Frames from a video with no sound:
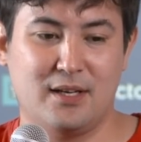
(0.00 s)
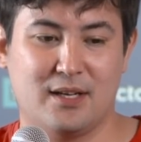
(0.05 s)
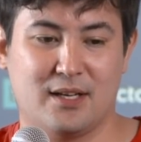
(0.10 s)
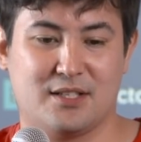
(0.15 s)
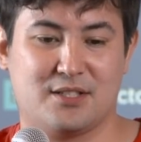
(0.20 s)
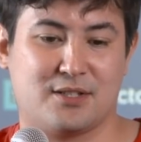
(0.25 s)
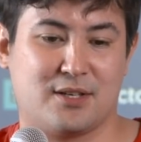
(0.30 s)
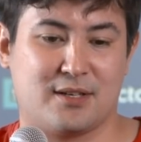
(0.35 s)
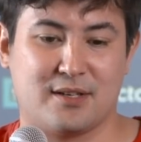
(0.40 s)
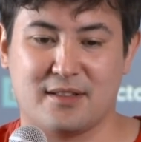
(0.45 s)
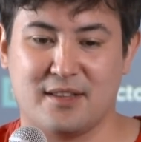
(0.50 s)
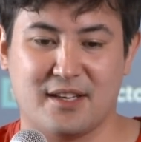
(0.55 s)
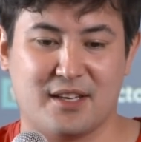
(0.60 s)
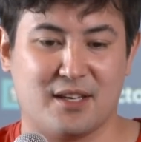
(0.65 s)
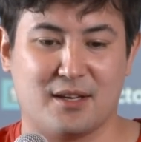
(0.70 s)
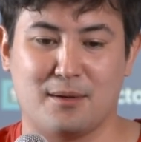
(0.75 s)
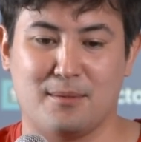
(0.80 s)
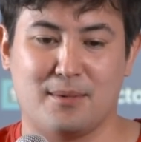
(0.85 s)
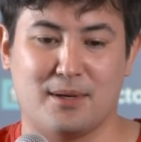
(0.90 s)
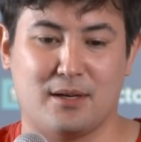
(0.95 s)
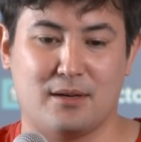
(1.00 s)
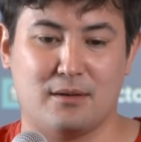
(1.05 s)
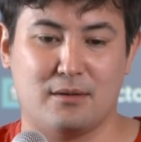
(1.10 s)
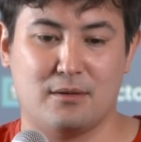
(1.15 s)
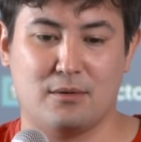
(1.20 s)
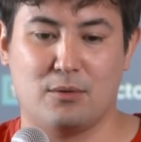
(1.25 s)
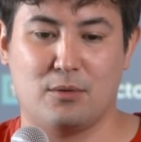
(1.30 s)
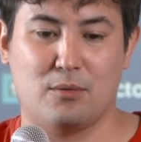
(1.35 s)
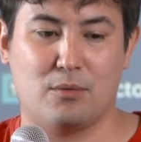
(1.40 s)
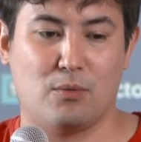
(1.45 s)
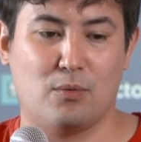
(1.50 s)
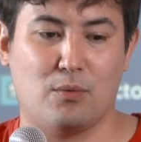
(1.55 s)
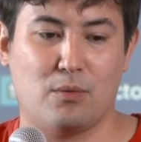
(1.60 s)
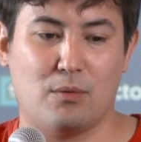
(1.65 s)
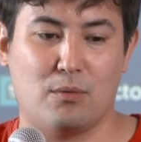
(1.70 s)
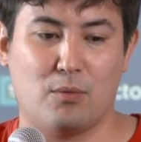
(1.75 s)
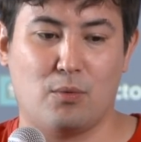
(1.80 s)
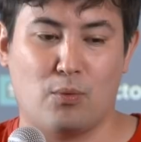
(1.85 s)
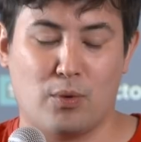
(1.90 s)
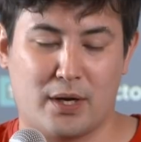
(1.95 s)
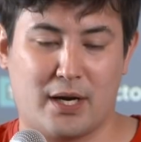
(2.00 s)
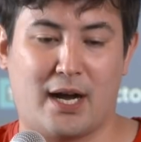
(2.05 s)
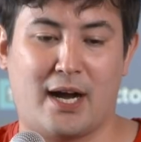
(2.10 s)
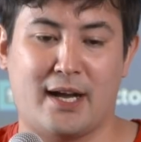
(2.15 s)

I started thinking about what